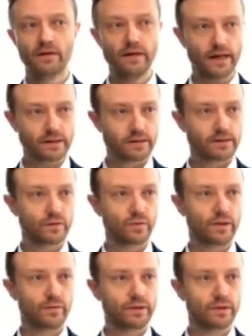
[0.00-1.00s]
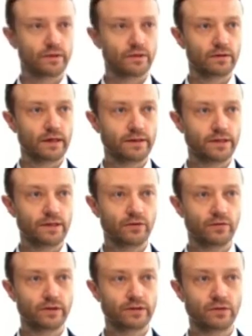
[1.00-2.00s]
Next, we will
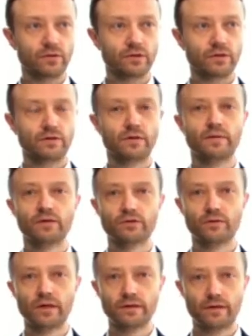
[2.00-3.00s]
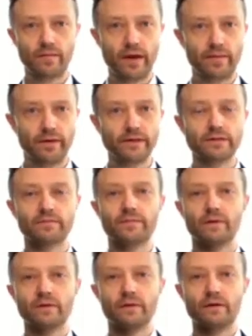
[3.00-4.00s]
continue and talk about United Arab Emirates.
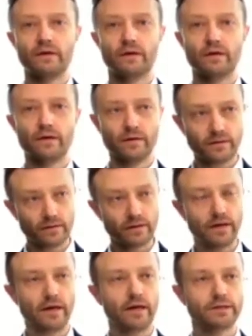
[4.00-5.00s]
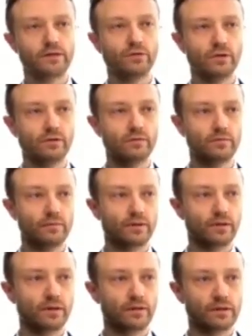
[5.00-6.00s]
As you know,
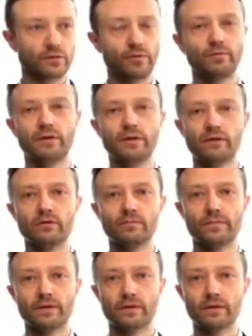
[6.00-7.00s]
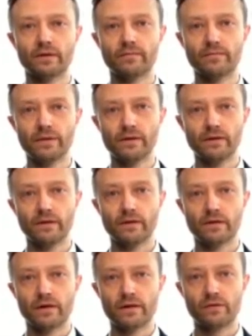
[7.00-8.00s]
as you probably know,
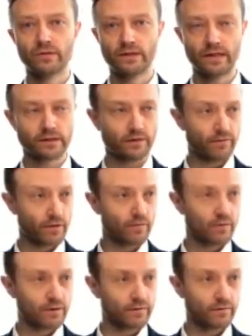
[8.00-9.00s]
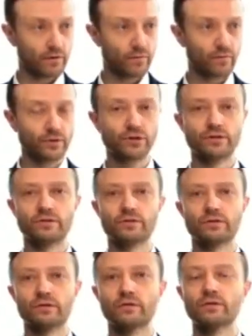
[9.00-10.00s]
there is a tax reform which
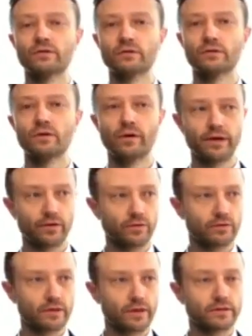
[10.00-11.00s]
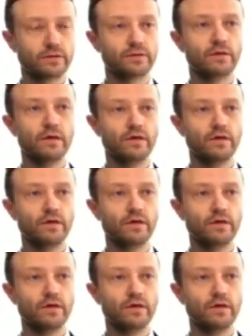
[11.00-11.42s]
is going on, and